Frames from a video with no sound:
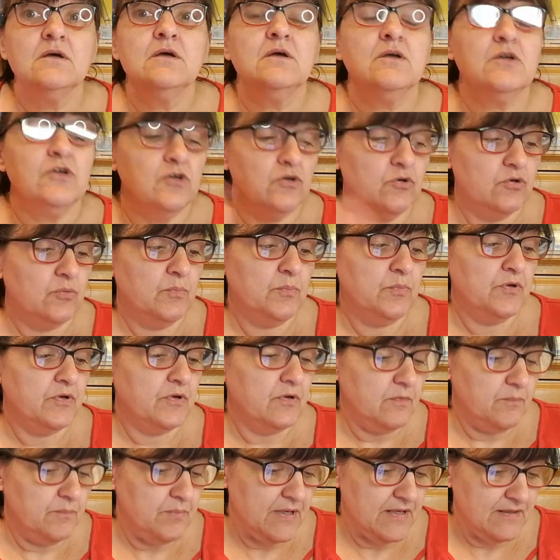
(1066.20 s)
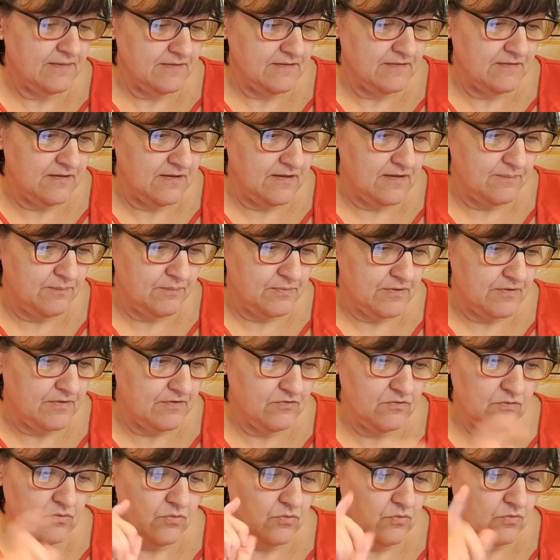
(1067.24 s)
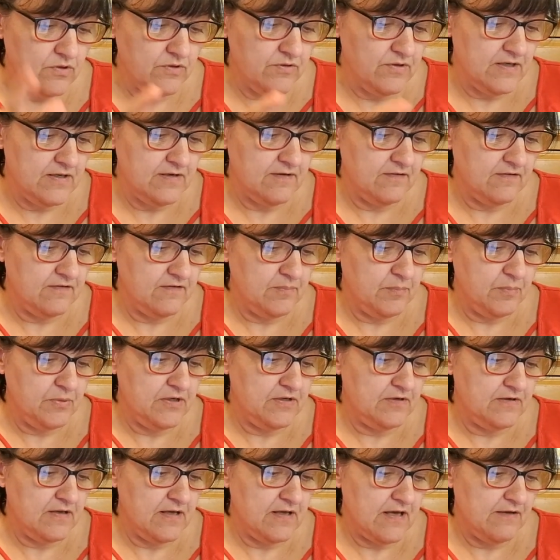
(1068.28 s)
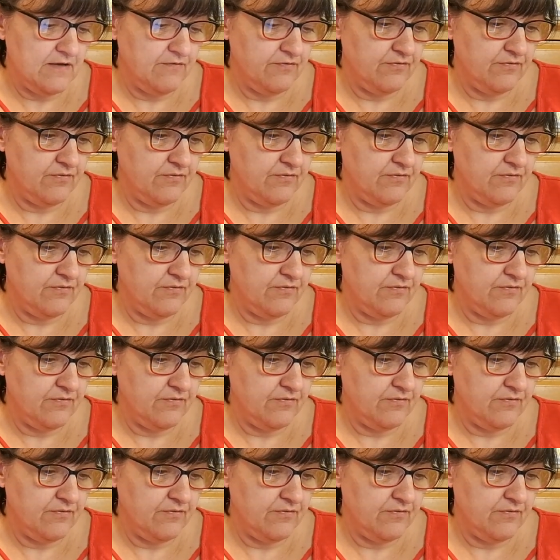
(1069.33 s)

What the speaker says: you can put it on Pattern Keeper. That's all you need is the PDF.